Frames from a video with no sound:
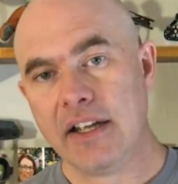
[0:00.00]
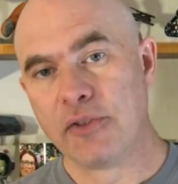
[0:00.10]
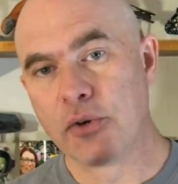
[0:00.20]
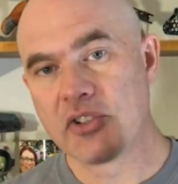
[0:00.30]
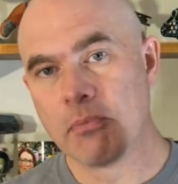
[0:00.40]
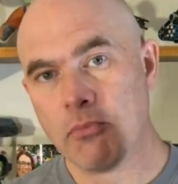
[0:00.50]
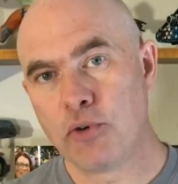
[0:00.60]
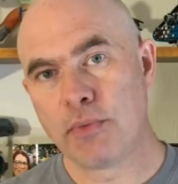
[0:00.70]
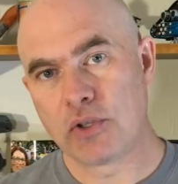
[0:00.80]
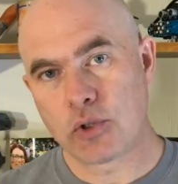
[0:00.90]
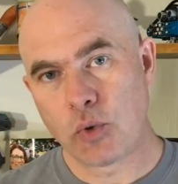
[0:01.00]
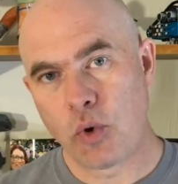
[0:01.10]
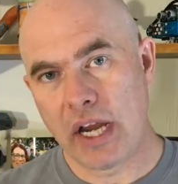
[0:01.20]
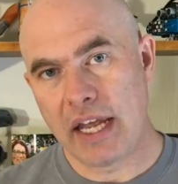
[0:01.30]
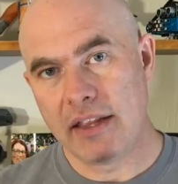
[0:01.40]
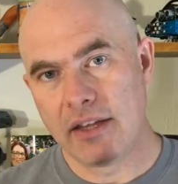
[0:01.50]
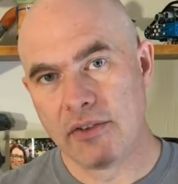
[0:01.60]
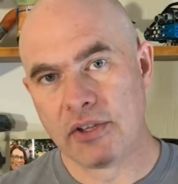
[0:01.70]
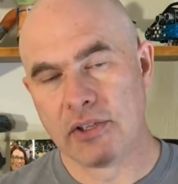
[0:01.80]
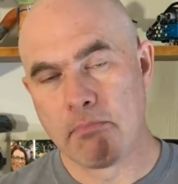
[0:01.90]
there is a moment
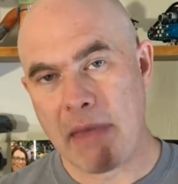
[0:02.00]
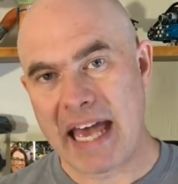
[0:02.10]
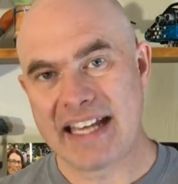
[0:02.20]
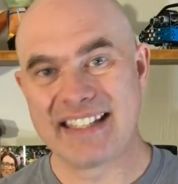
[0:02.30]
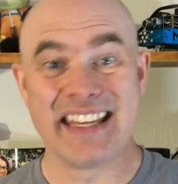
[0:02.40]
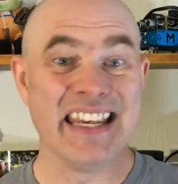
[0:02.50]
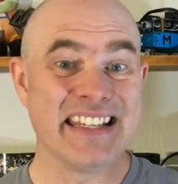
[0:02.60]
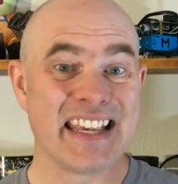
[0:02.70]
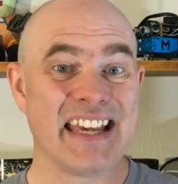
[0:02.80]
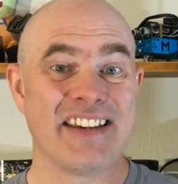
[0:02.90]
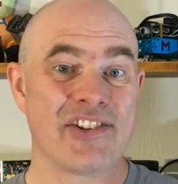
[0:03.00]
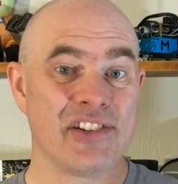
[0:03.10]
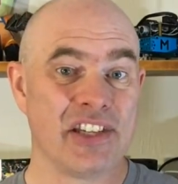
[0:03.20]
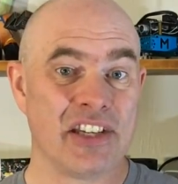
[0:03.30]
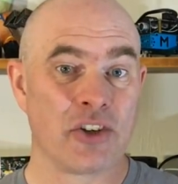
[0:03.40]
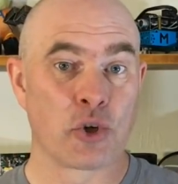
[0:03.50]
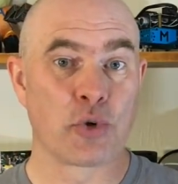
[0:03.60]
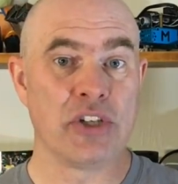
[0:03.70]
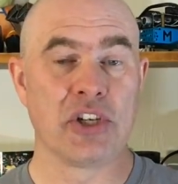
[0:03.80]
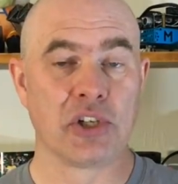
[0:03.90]
when the mass is actually
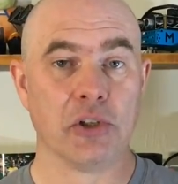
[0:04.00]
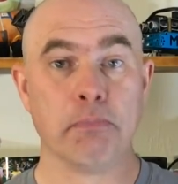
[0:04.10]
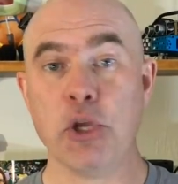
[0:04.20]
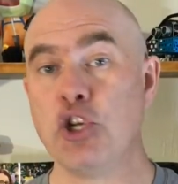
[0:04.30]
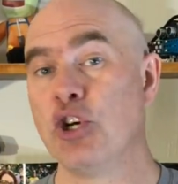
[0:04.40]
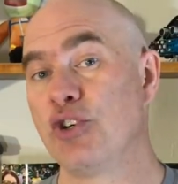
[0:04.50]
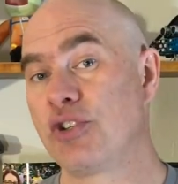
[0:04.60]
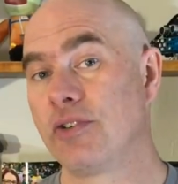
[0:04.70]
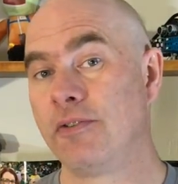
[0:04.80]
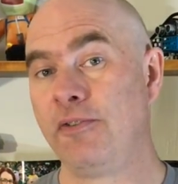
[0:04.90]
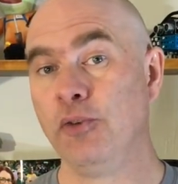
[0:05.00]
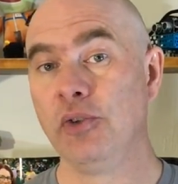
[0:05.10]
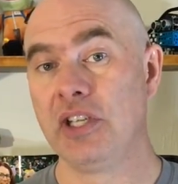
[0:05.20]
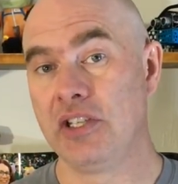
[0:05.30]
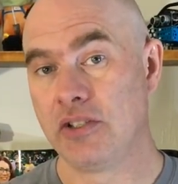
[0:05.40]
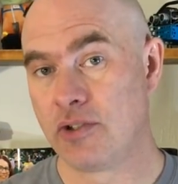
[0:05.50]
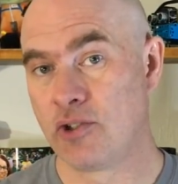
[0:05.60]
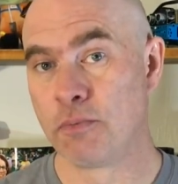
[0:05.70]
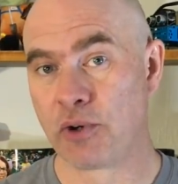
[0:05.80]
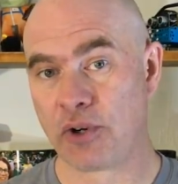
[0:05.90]
critical, but not fully
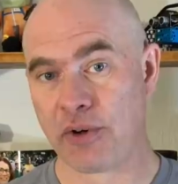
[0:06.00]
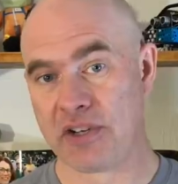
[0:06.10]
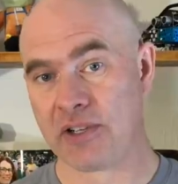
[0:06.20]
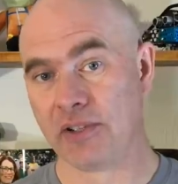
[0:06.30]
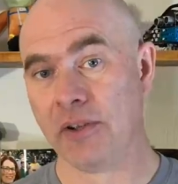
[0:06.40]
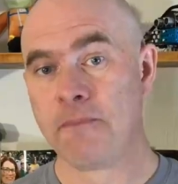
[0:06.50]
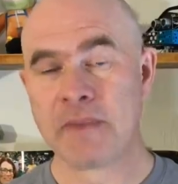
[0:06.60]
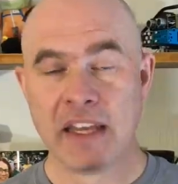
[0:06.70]
supercritical.